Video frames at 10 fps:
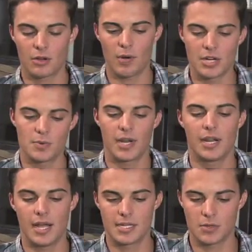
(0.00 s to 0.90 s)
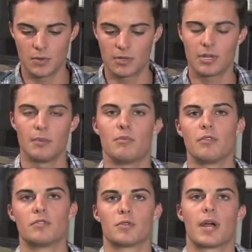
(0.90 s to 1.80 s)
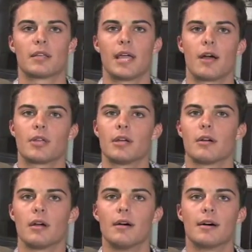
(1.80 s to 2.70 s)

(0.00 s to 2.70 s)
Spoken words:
graduated high school and moved directly out here.